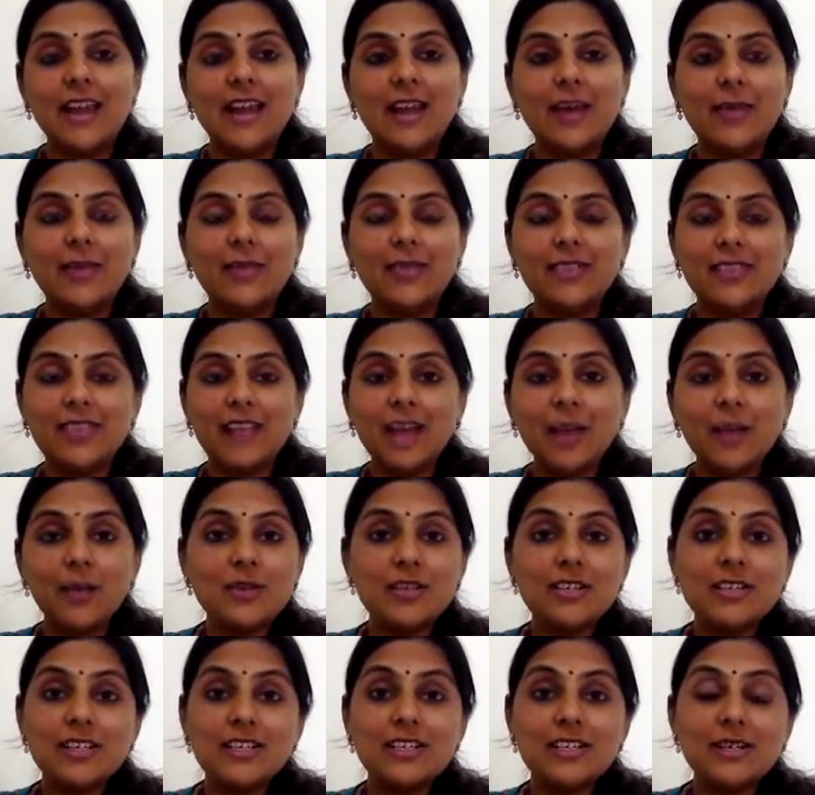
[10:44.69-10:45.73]
Now that
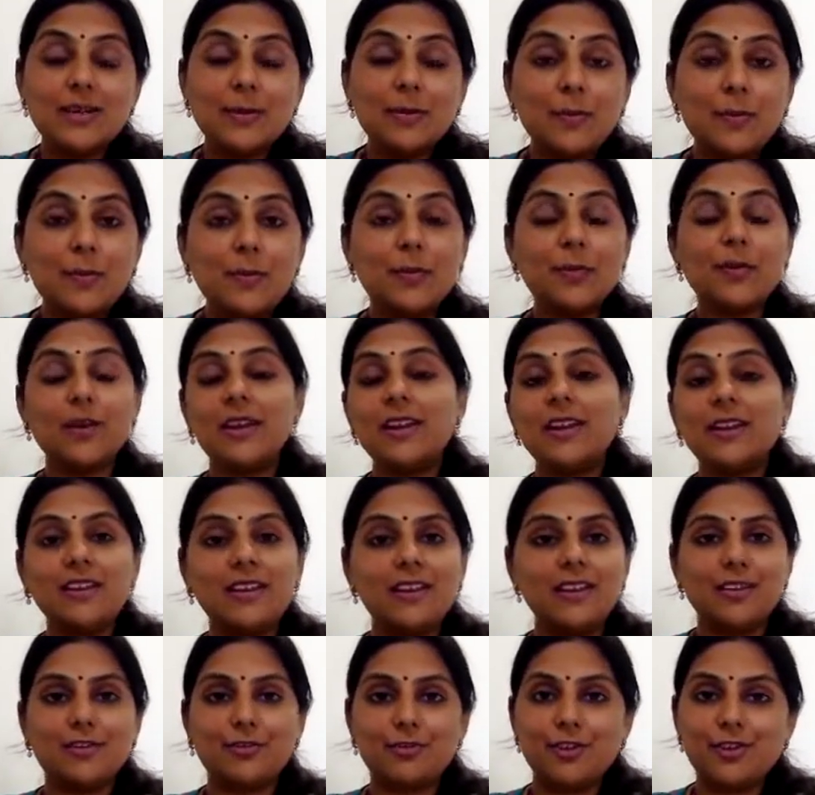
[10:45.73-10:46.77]
was a
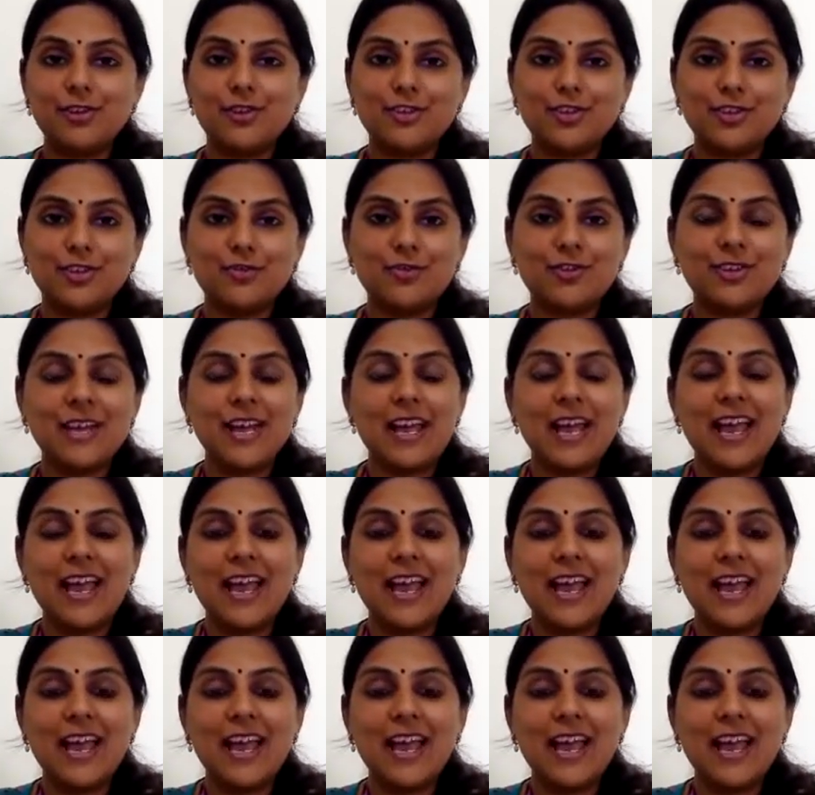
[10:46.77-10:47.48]
completely different shift